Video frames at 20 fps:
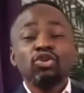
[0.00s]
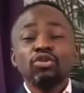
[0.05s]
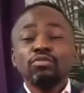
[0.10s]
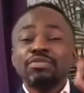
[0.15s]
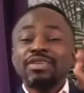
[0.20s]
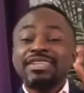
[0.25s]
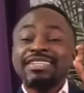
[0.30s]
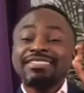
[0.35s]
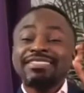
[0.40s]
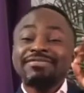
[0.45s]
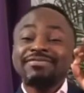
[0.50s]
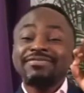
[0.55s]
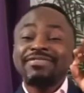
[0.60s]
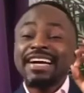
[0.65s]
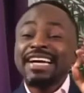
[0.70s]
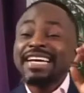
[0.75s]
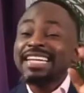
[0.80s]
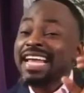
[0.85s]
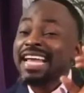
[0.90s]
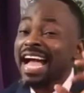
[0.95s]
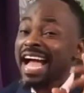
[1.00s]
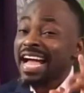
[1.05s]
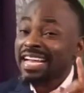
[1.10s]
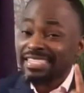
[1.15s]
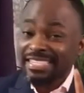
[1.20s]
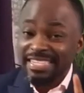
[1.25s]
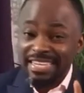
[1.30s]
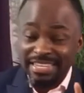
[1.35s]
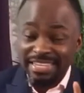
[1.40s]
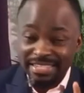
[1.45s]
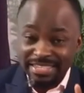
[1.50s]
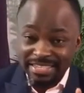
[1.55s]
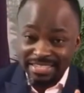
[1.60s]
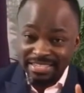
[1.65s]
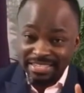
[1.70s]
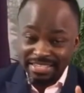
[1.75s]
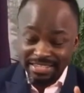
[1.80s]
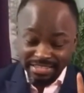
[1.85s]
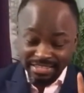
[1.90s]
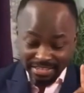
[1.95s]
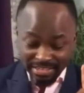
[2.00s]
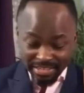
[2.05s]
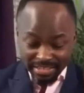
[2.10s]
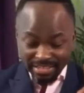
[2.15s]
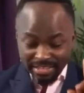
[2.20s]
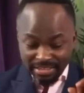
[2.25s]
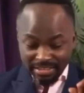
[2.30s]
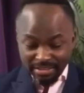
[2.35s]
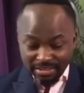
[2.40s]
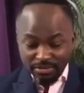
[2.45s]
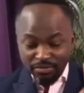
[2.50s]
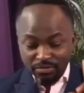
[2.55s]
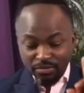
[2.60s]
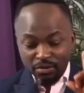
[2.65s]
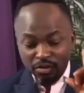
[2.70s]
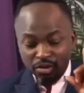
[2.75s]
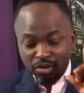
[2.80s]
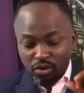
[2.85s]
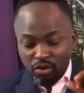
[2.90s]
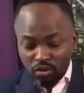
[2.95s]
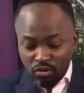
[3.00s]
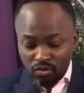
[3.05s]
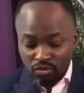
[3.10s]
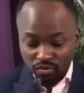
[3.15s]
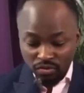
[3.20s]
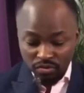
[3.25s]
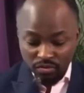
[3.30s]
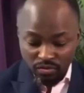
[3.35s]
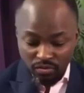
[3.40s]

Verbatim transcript: to be a divine access for you